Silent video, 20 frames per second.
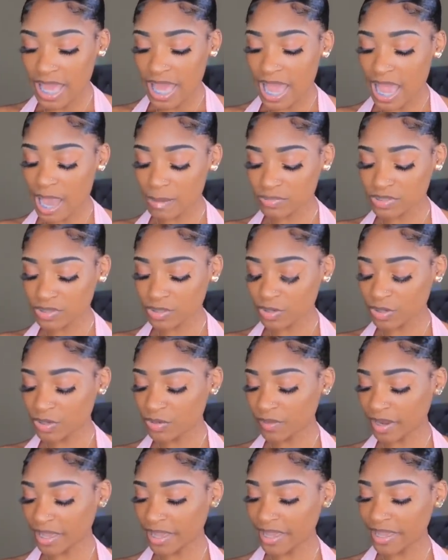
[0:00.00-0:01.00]
I'm just gonna
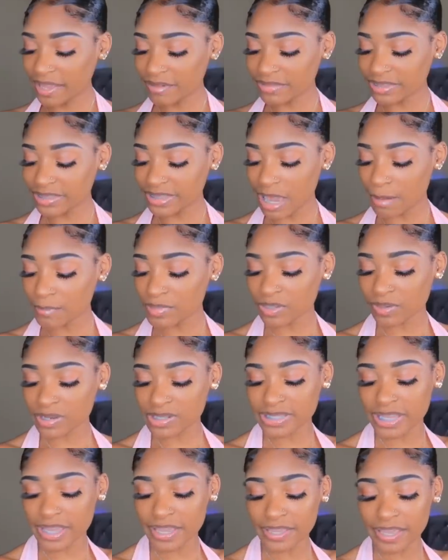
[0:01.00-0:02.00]
rate every I'm just gonna
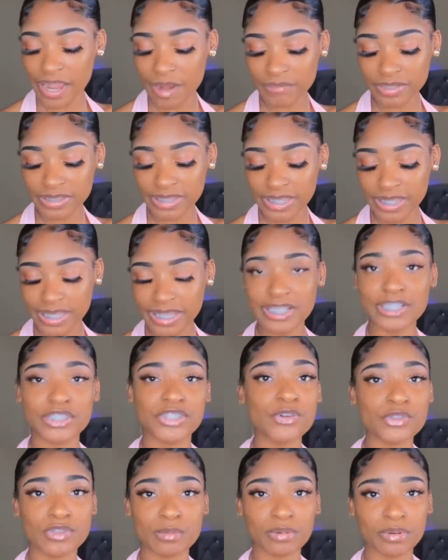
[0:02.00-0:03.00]
say everything is
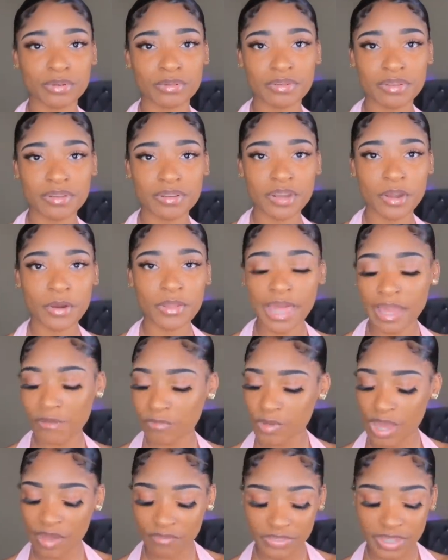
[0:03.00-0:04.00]
usable you know like
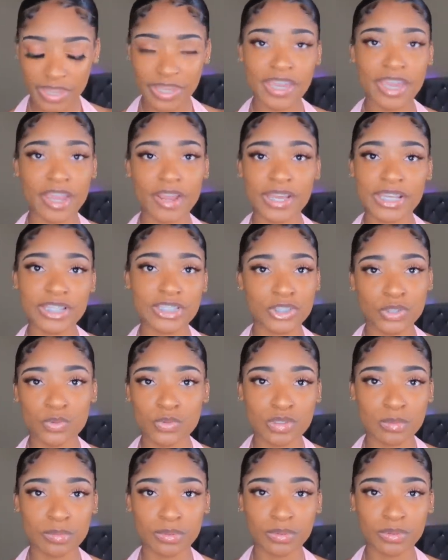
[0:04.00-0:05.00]
if you have thick hair it's
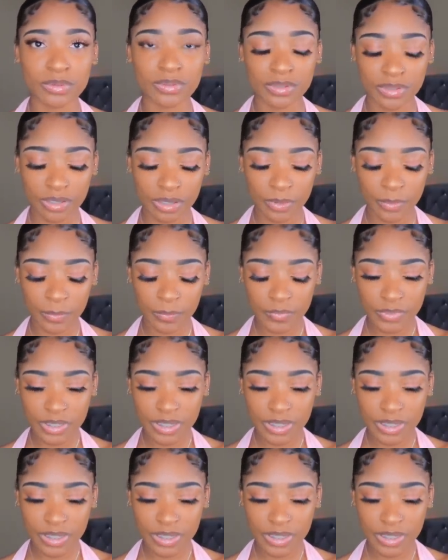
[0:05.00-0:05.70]
usable you know